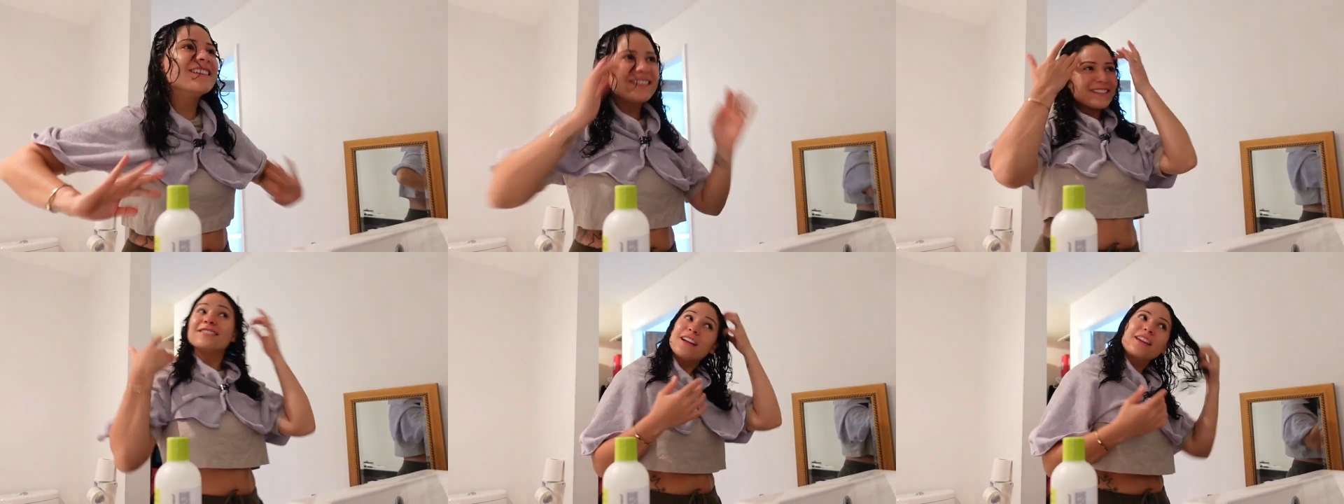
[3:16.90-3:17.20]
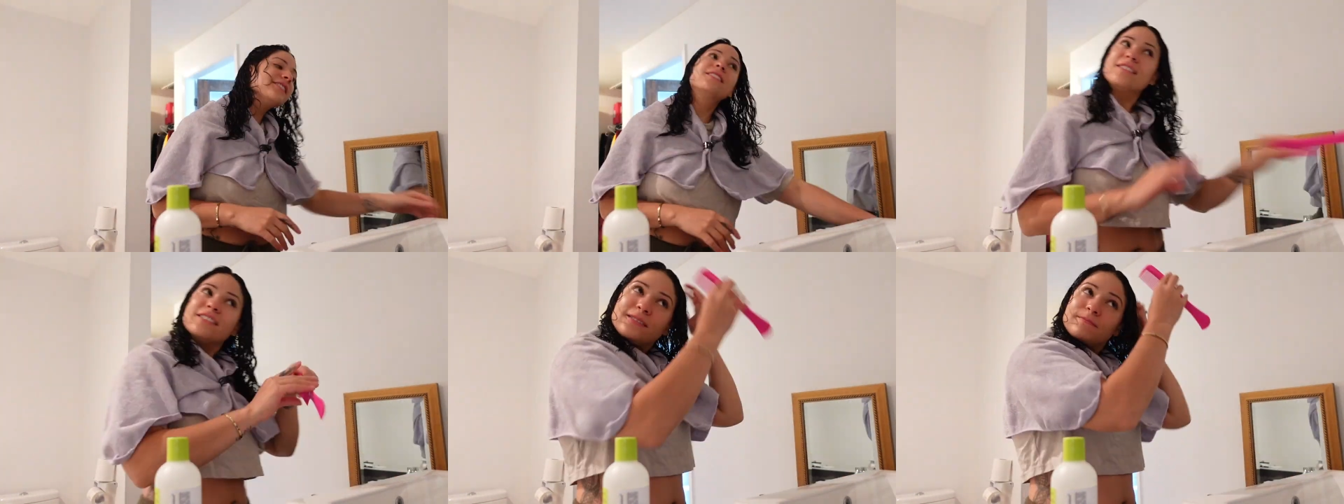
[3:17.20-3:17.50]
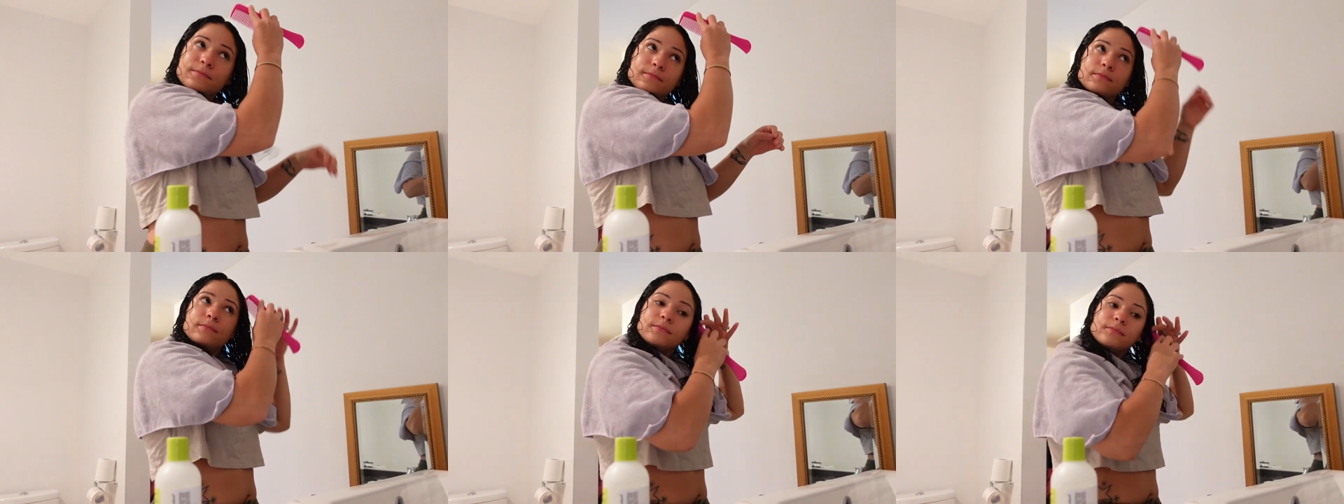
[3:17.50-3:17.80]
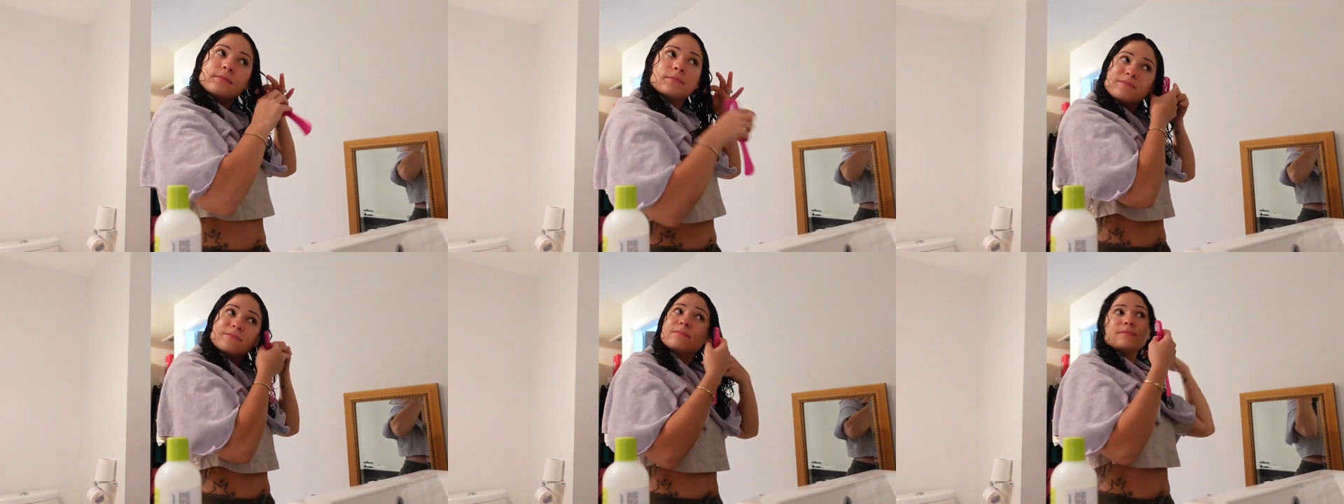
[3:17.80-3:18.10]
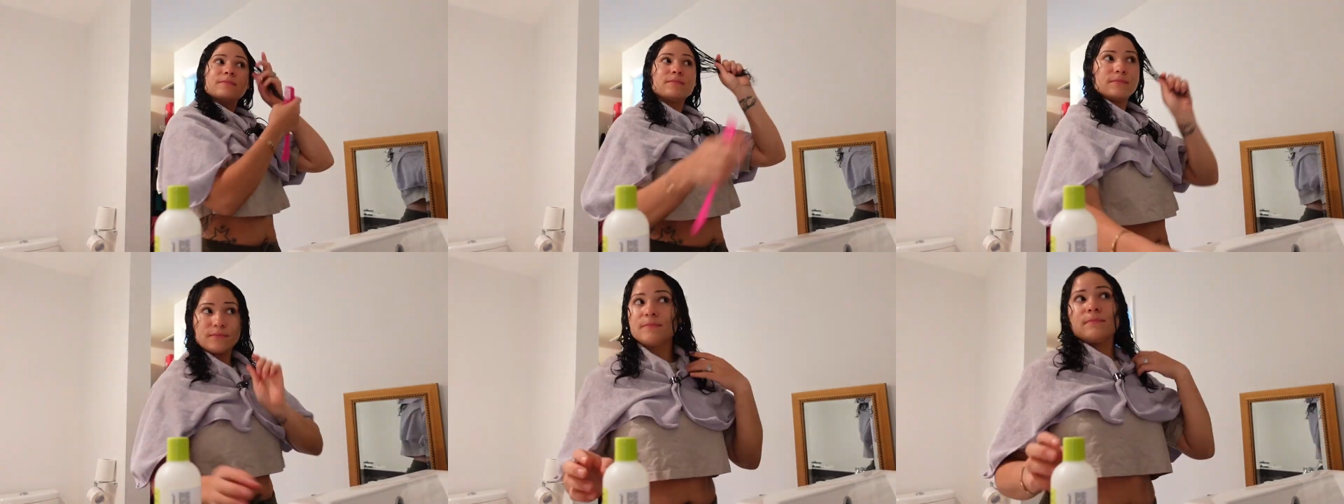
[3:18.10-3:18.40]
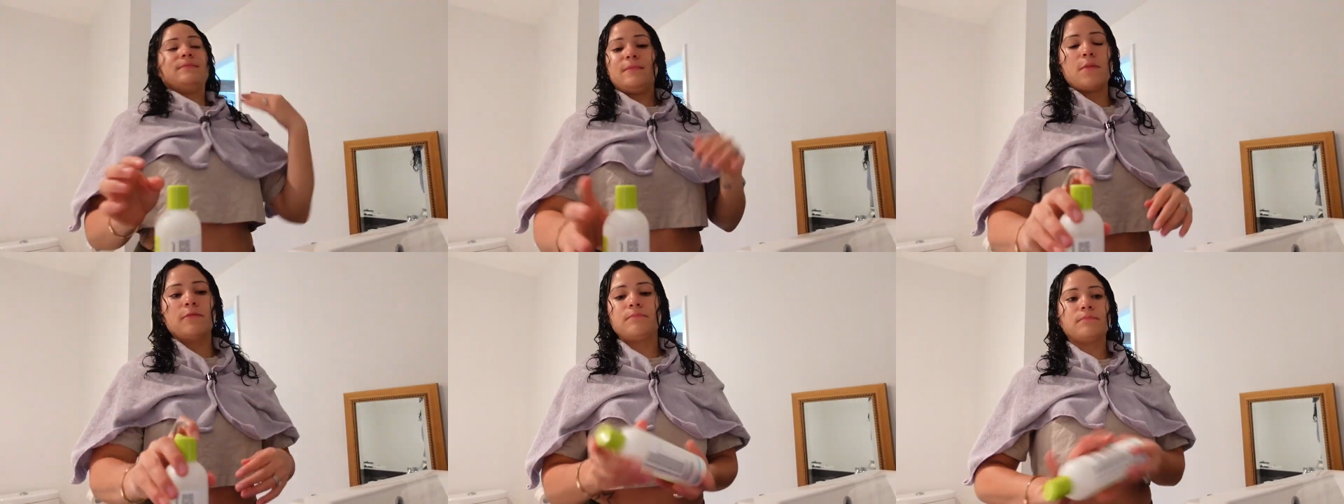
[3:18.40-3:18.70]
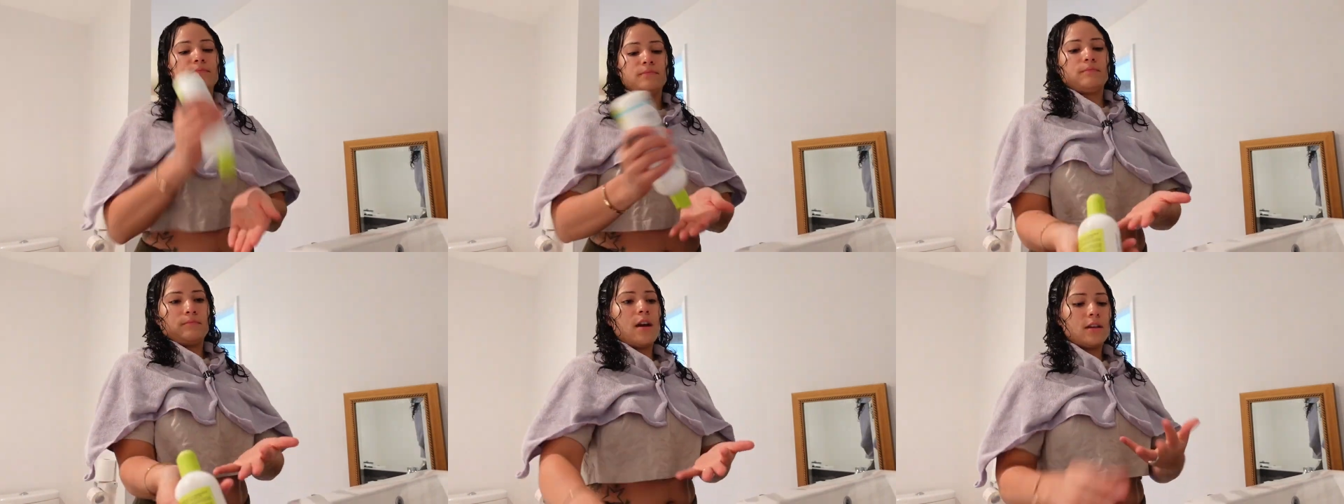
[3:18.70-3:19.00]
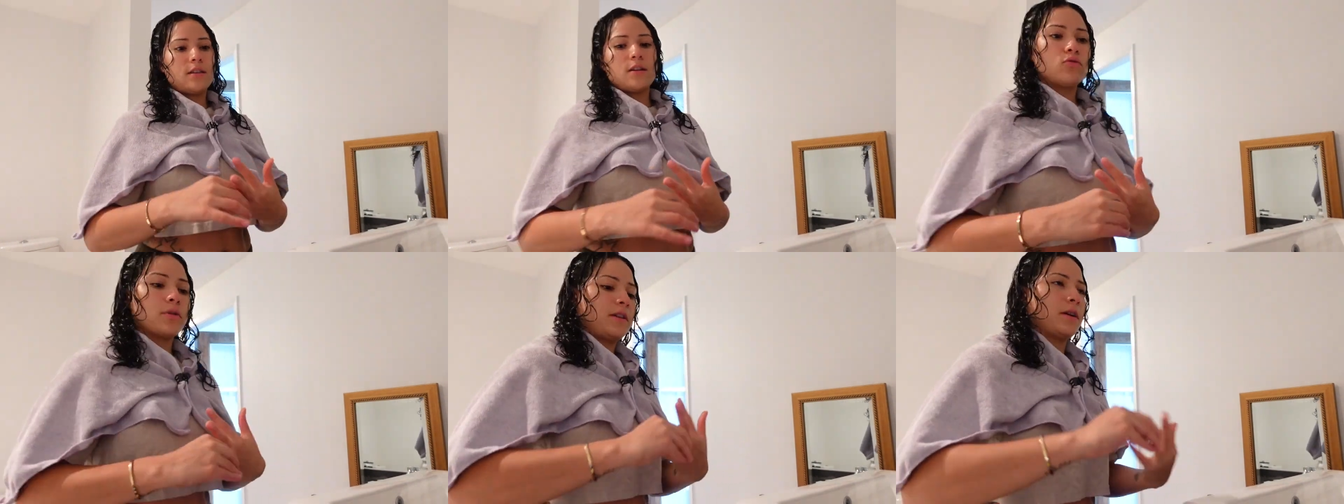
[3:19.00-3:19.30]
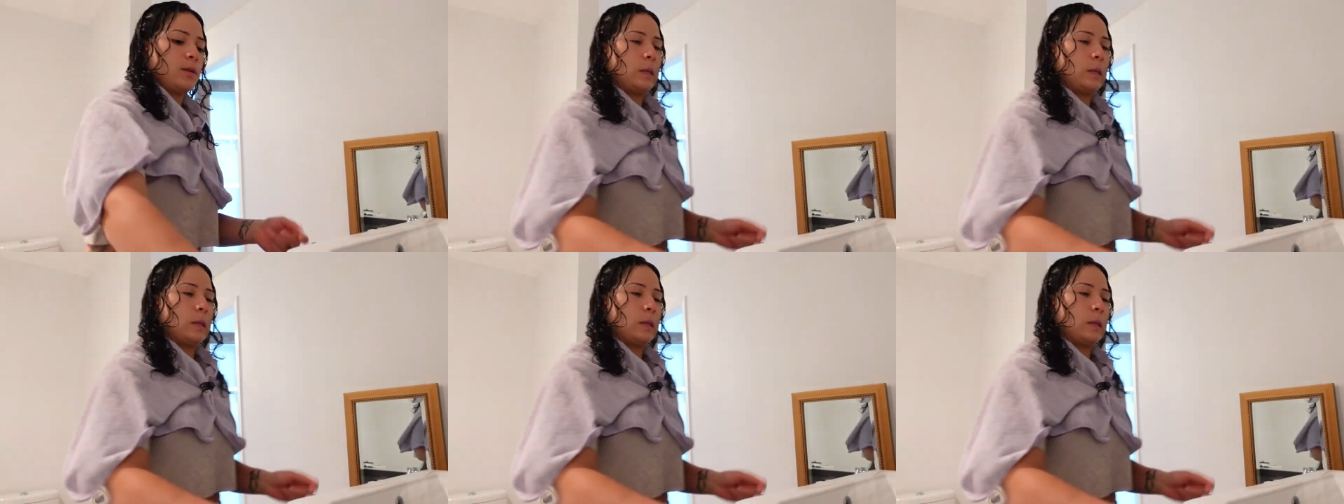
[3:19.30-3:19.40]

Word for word: I put time aside